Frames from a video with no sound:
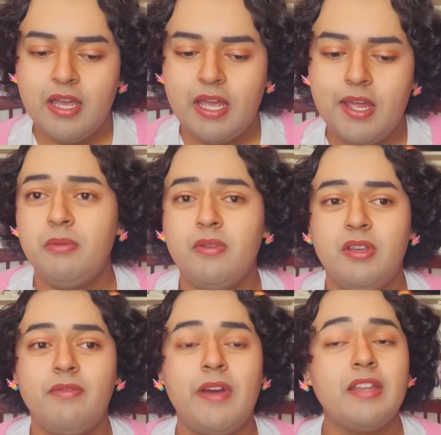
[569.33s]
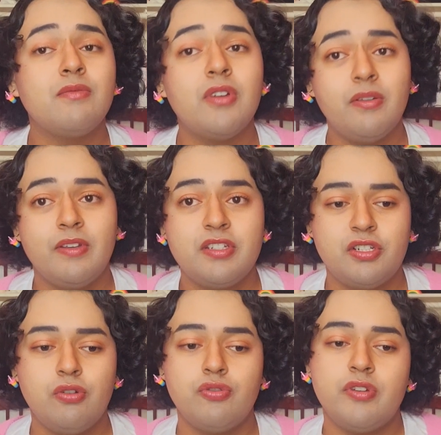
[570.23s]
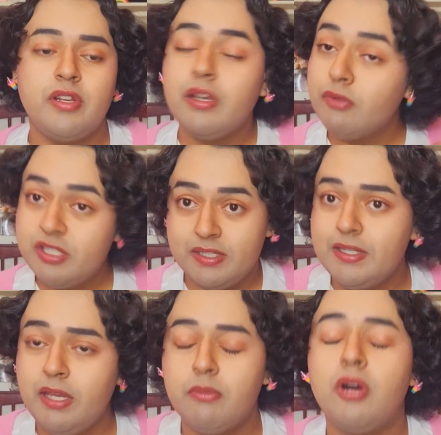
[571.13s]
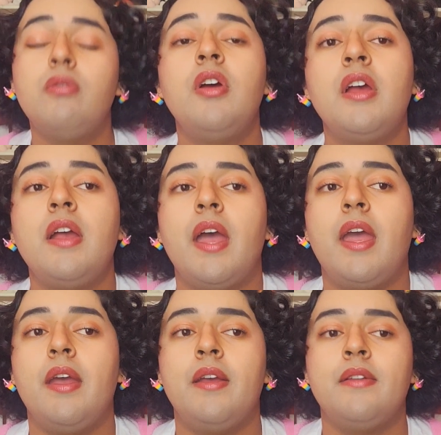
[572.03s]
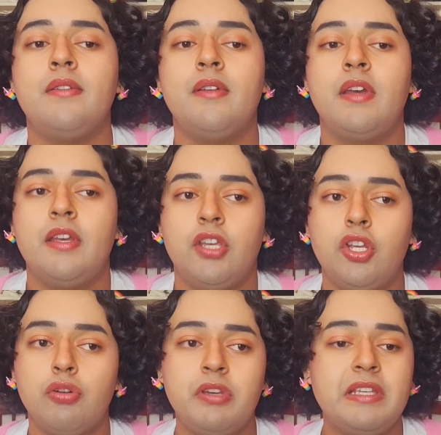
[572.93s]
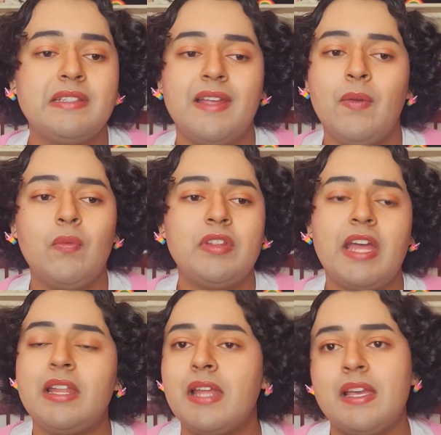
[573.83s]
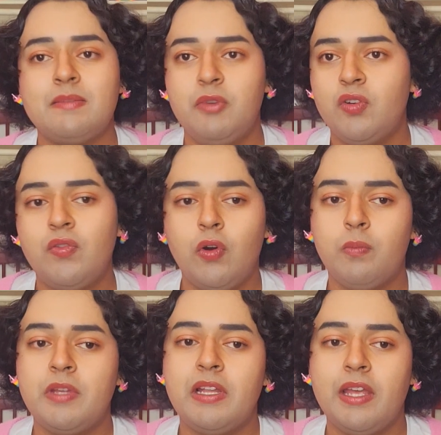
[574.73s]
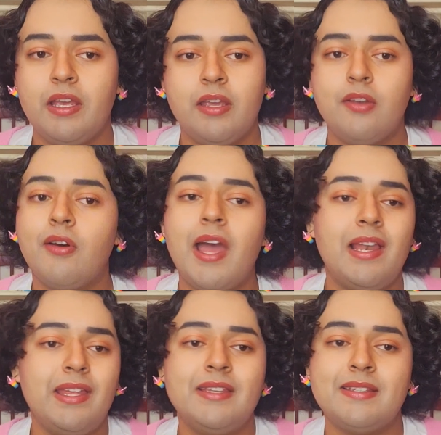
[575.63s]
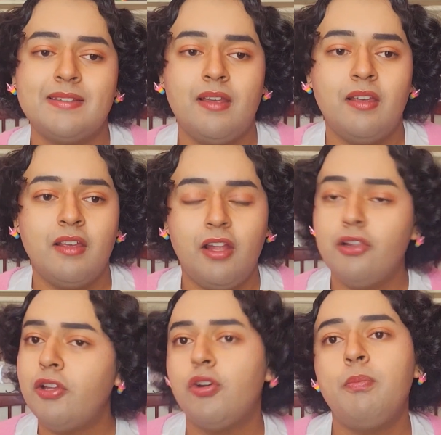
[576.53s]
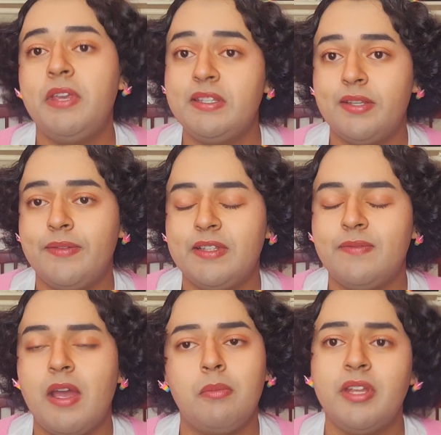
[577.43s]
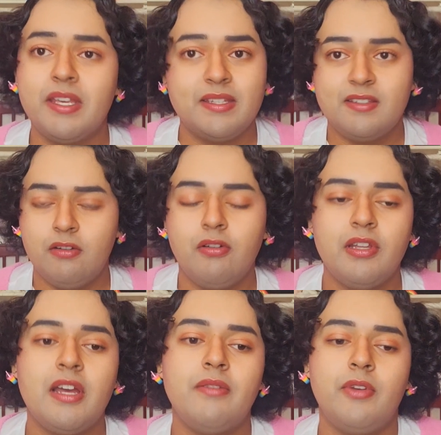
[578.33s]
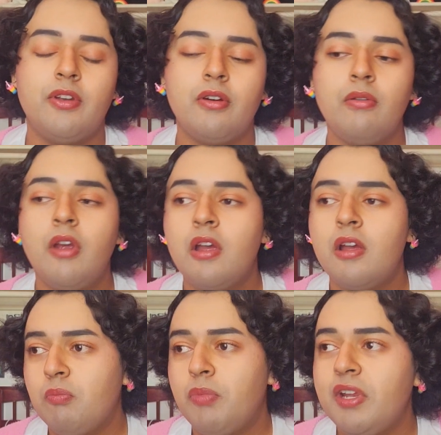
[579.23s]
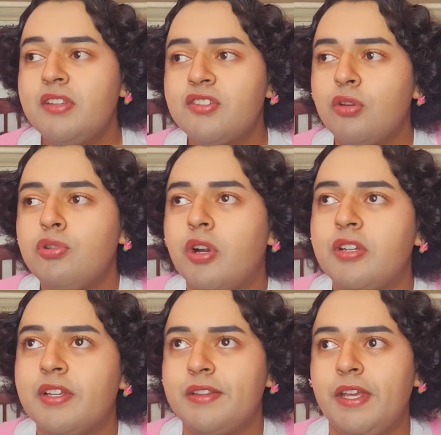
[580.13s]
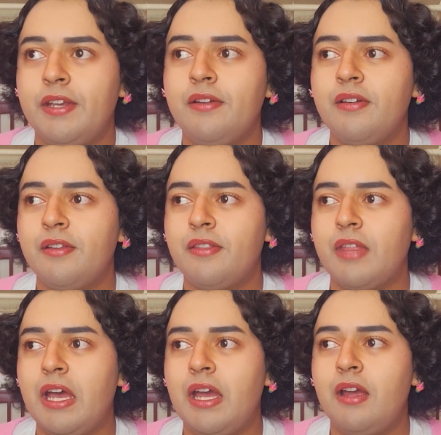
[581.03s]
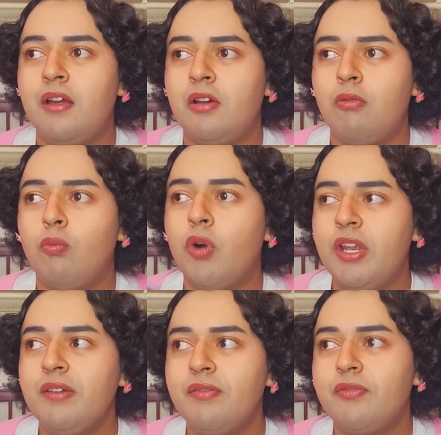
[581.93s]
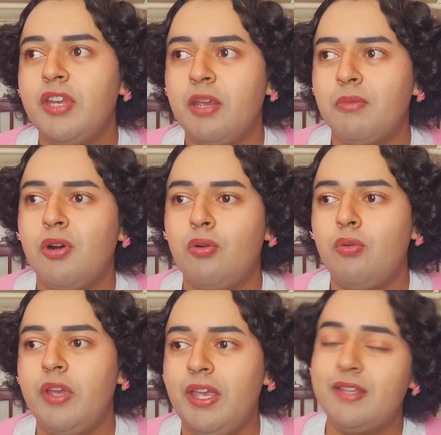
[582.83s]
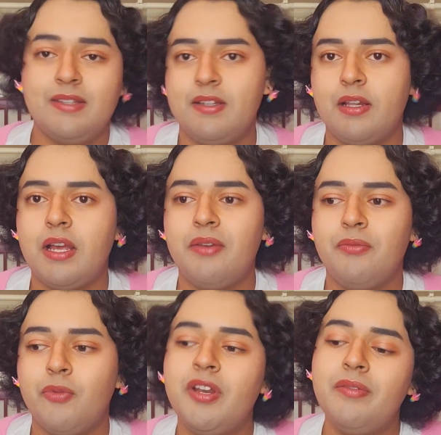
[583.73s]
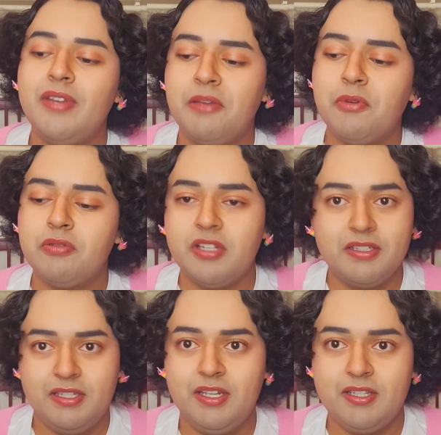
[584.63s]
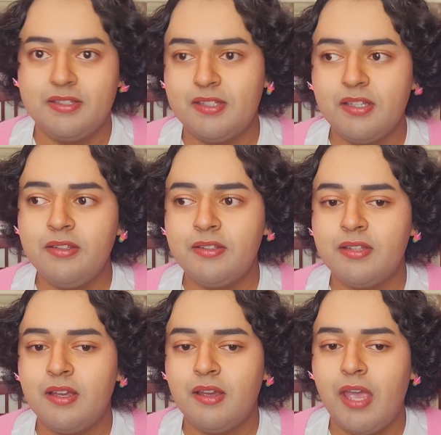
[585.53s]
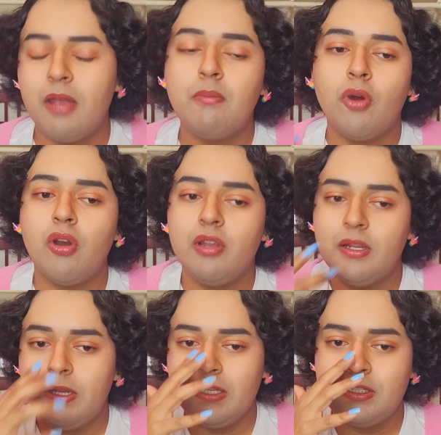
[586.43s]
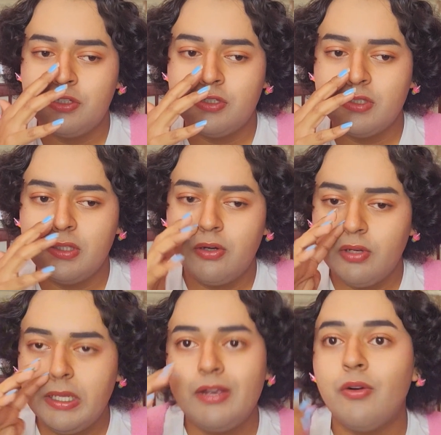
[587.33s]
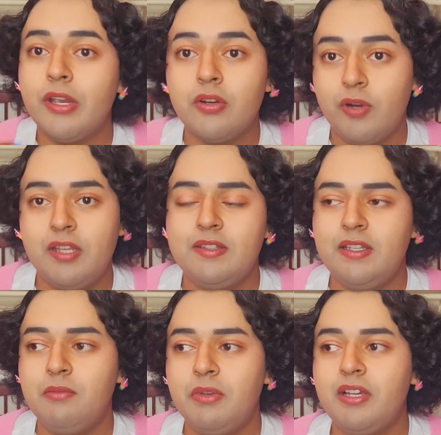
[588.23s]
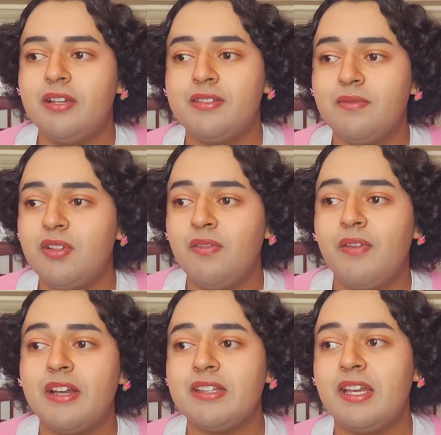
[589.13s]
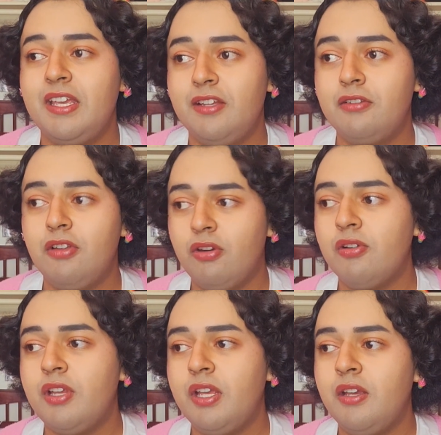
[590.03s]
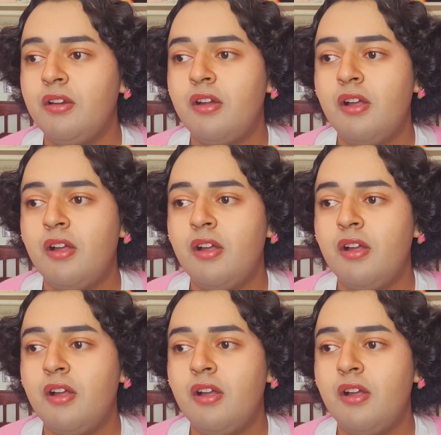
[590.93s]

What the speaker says: And he finds one of his children, which is Nemo. And you know, he's left with that last bit of hope that, like, you know, at least a little piece of his family is still alive, you know? But it's so dark to think that, what if Nemo isn't alive? What if Nemo doesn't exist? And Marlin is just literally going crazy because of the fact that he literally